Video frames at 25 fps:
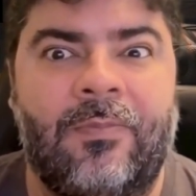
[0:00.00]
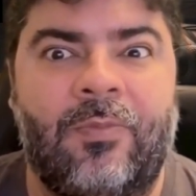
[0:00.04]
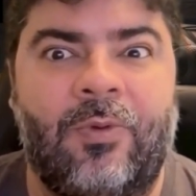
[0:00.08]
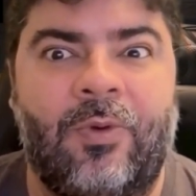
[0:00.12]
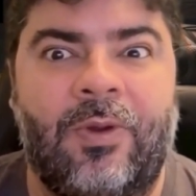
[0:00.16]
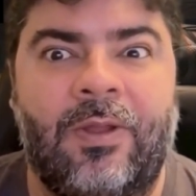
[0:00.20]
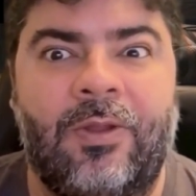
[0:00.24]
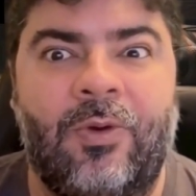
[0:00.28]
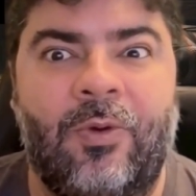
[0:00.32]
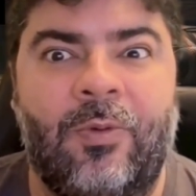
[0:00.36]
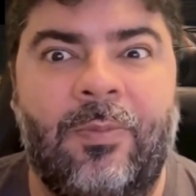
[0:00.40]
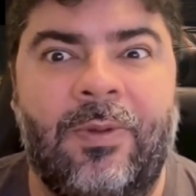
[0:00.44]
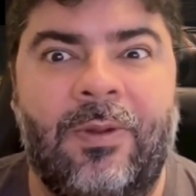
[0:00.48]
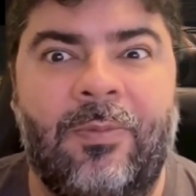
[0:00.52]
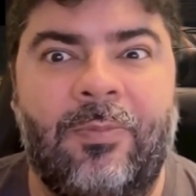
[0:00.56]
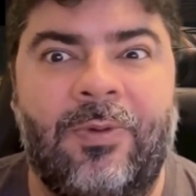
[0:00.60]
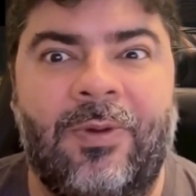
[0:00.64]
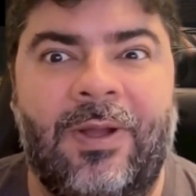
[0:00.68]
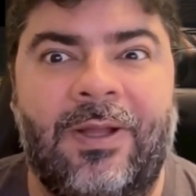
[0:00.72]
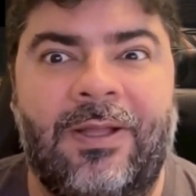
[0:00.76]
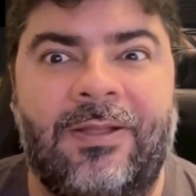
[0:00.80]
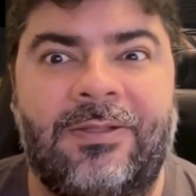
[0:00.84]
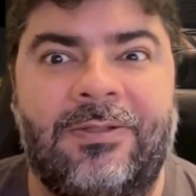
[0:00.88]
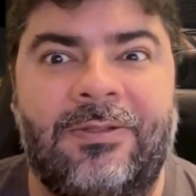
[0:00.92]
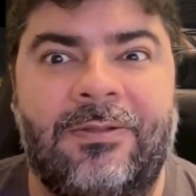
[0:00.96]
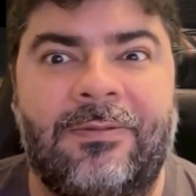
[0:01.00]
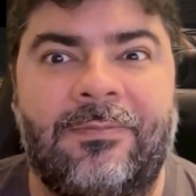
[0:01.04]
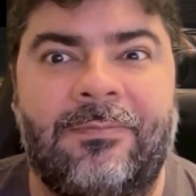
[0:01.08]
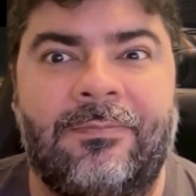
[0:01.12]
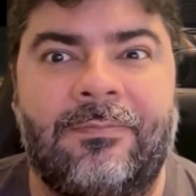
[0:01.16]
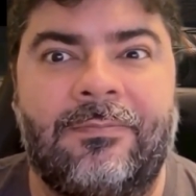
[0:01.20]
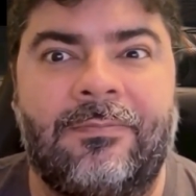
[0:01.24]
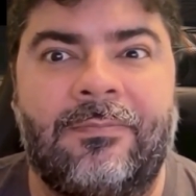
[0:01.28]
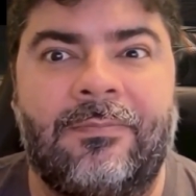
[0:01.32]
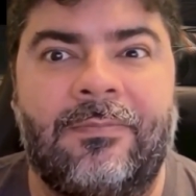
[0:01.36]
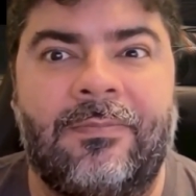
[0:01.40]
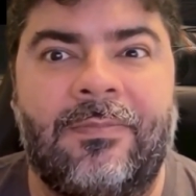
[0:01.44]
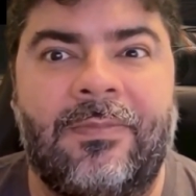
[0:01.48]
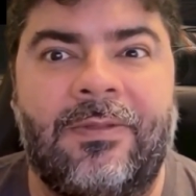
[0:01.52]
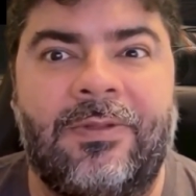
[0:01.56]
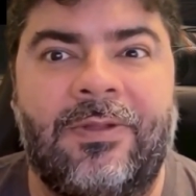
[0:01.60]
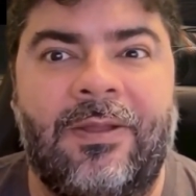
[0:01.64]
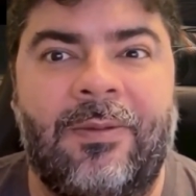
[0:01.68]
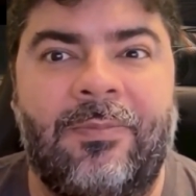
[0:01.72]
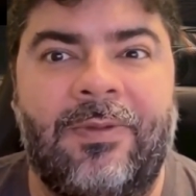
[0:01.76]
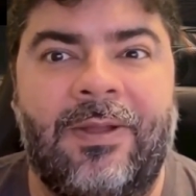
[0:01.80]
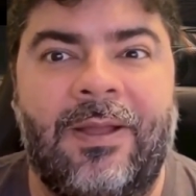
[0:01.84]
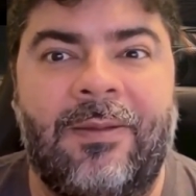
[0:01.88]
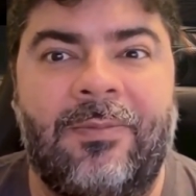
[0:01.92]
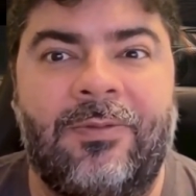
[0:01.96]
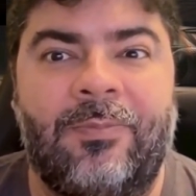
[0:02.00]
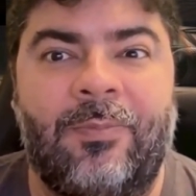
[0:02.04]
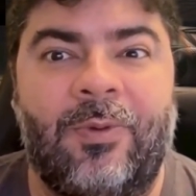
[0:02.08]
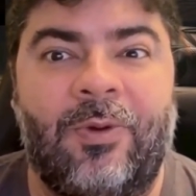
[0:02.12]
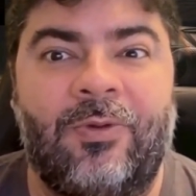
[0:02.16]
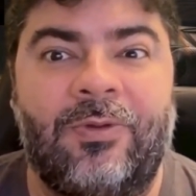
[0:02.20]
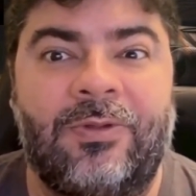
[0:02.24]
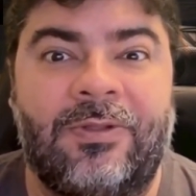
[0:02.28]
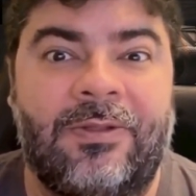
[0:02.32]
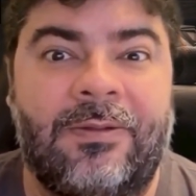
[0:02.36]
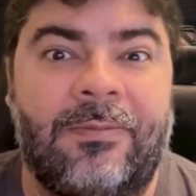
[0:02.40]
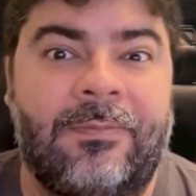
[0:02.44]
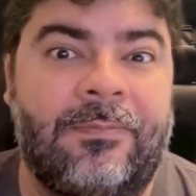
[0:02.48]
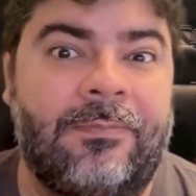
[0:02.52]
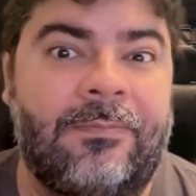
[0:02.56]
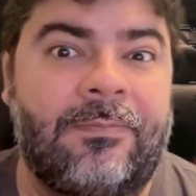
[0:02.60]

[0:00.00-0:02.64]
or a Nobel Prize, sometimes both.